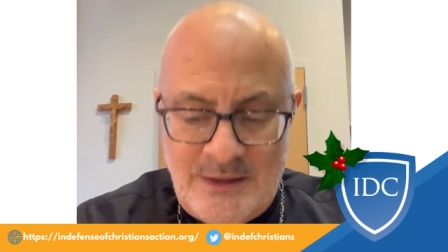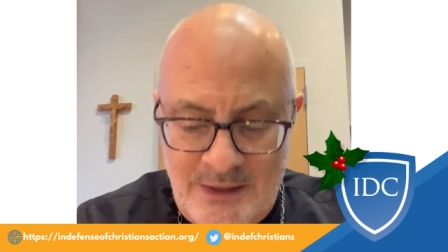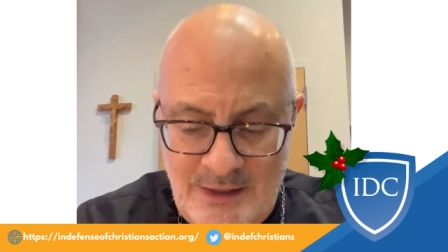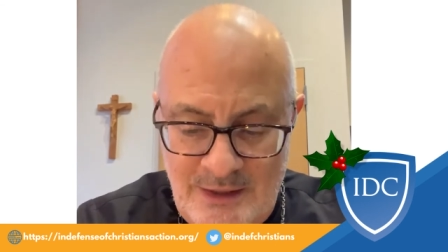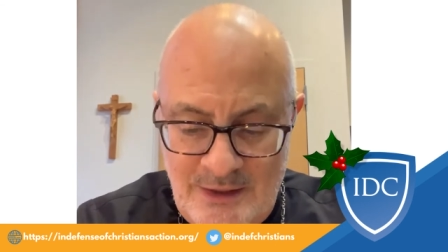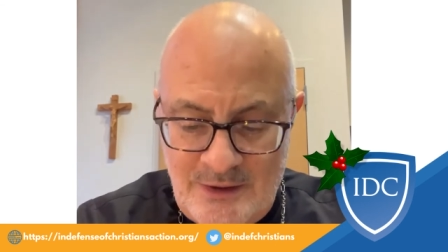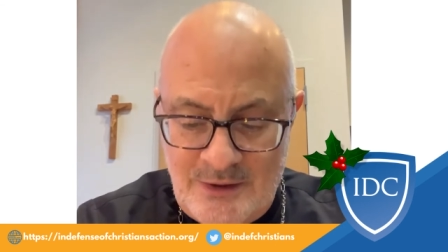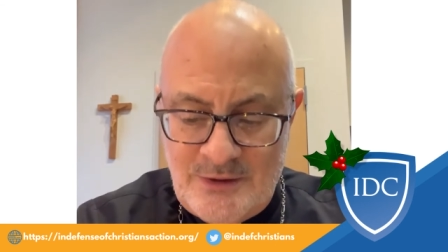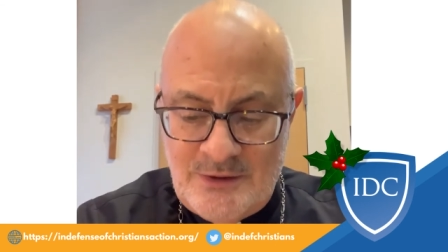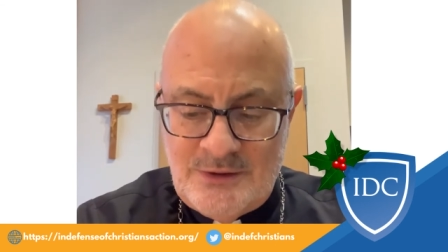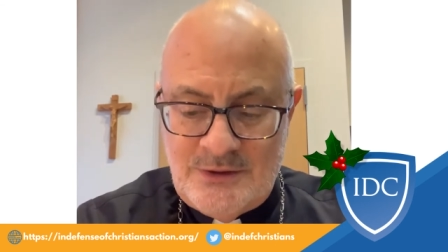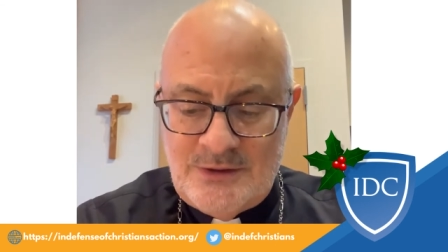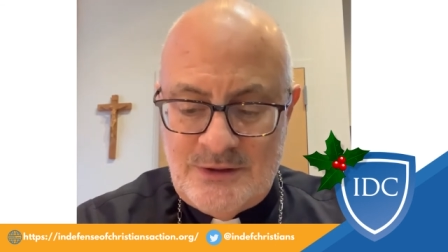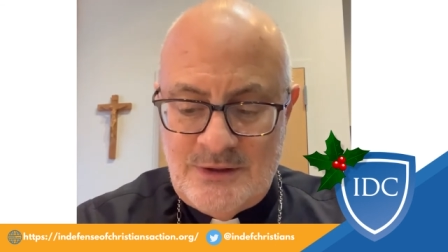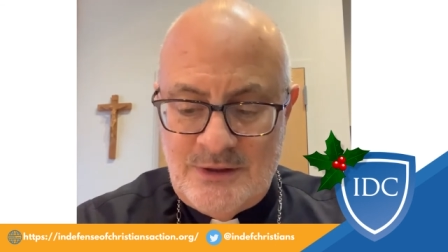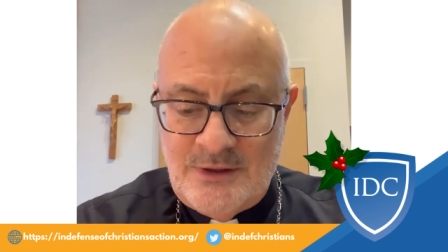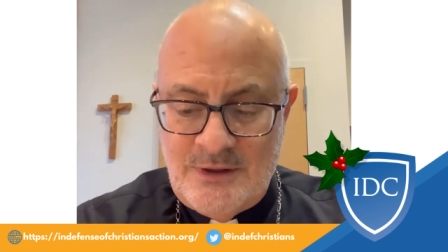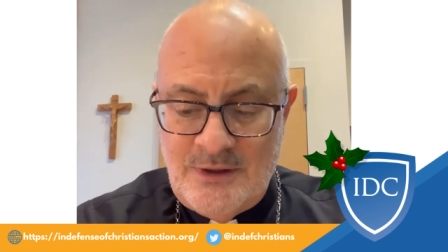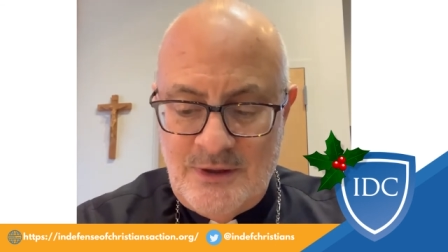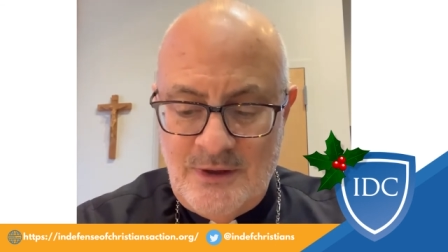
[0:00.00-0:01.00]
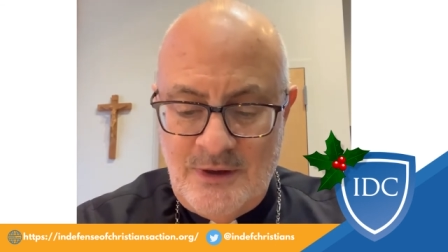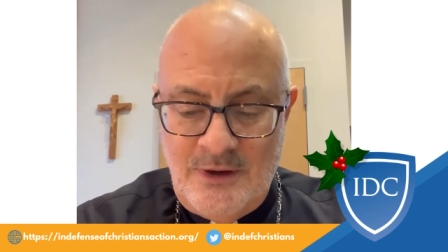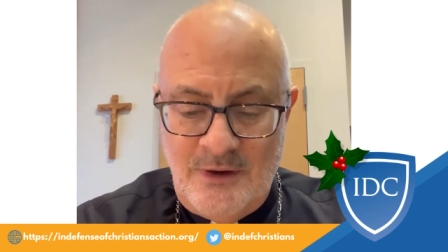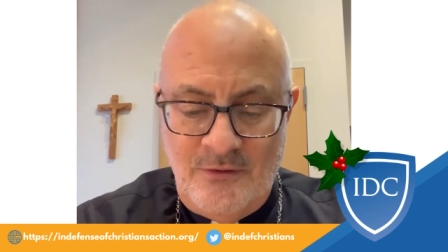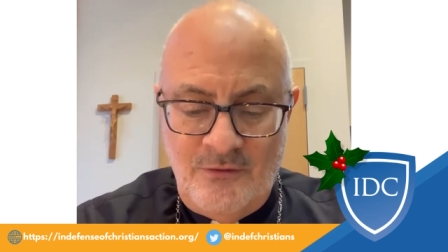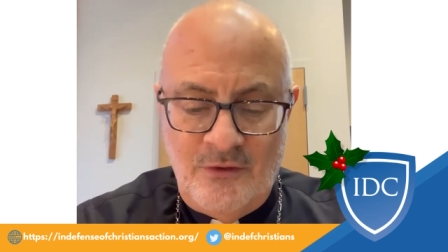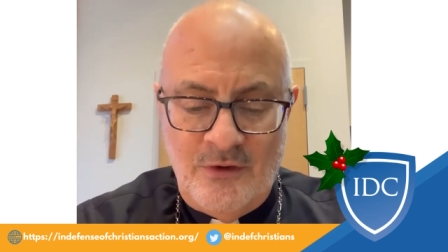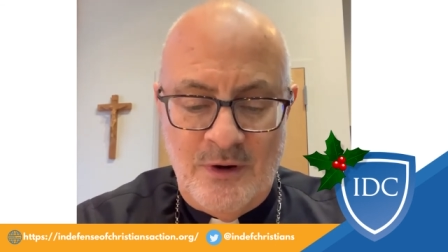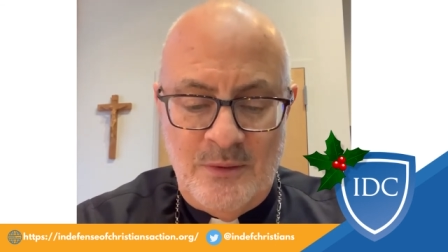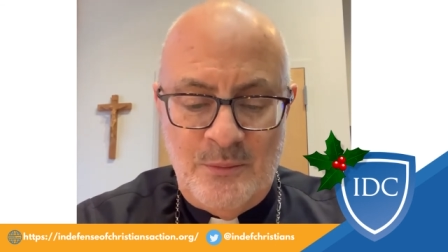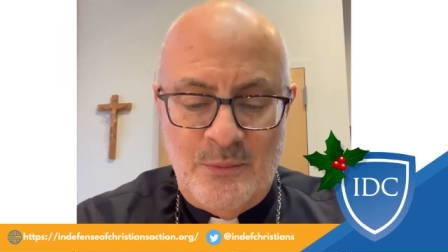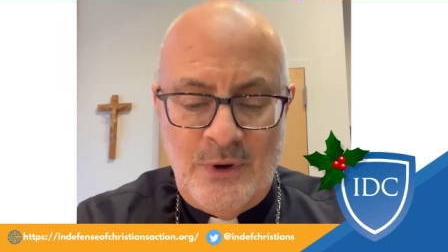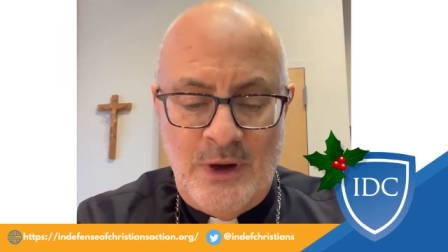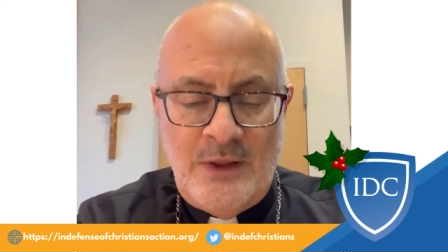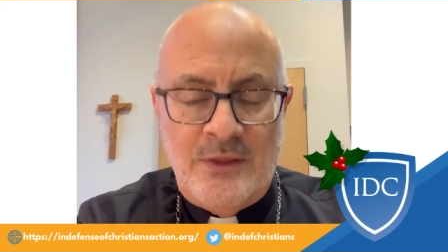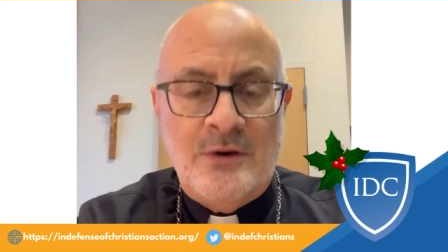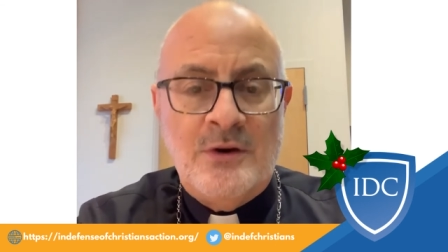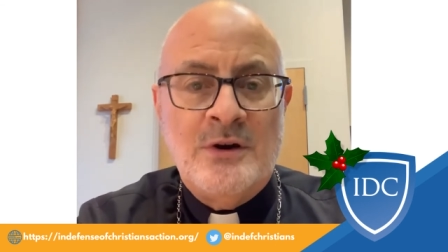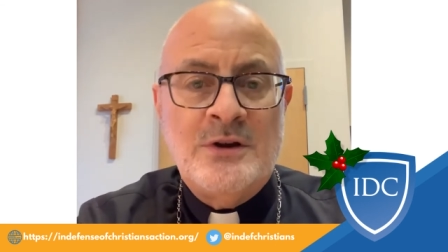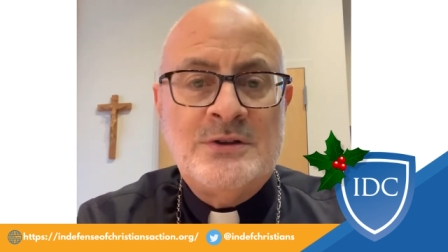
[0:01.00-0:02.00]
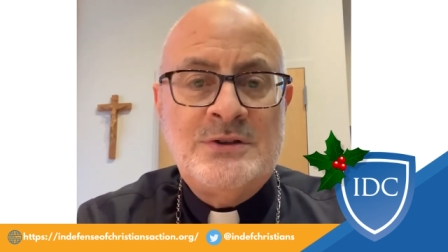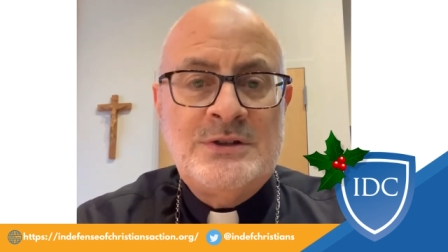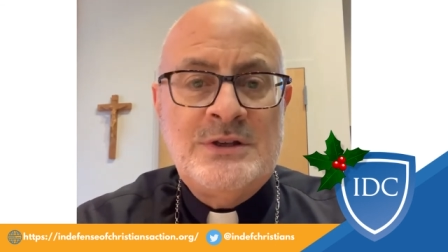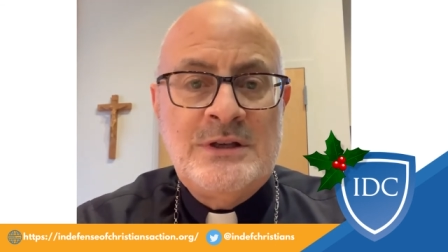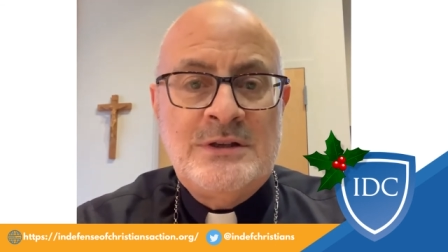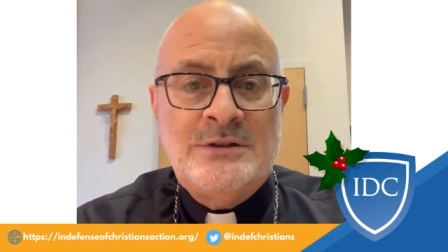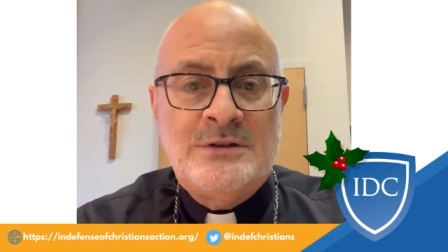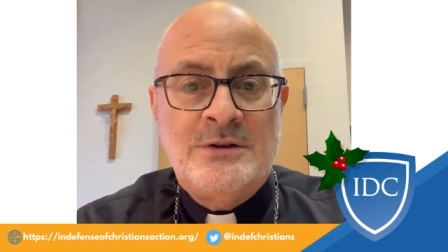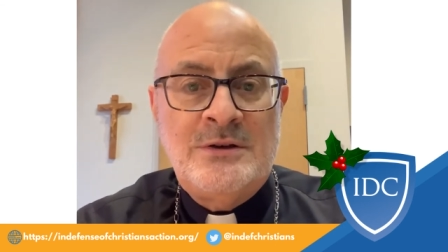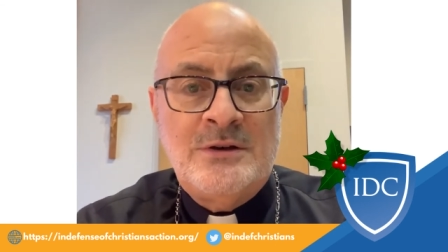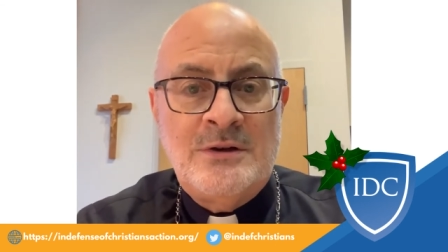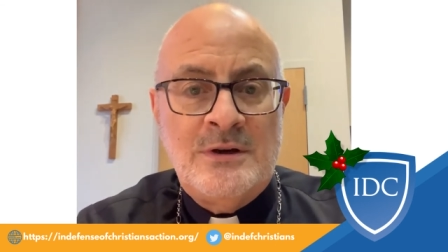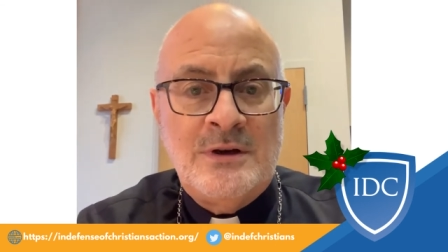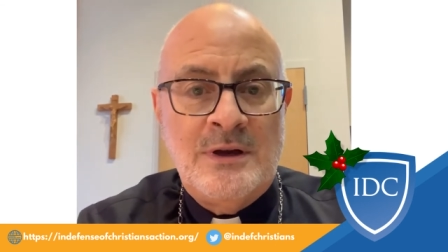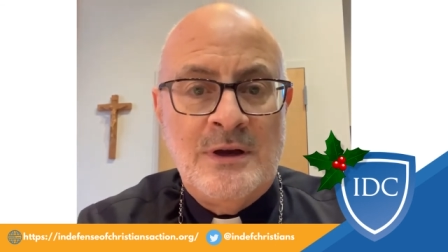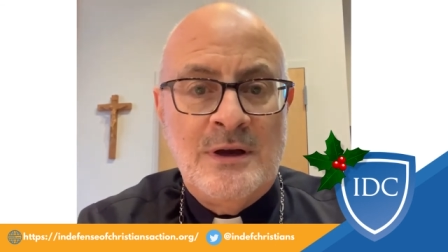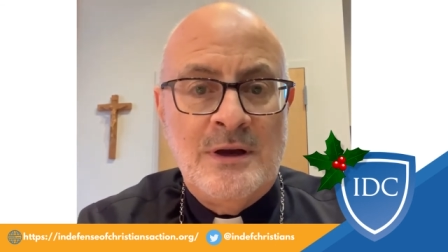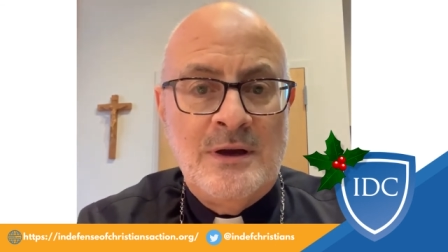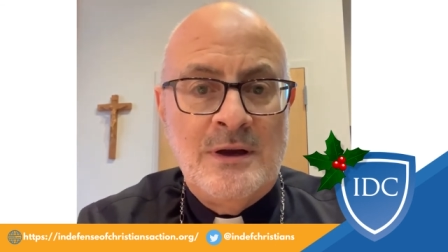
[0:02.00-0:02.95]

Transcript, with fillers: tears for a brother or sister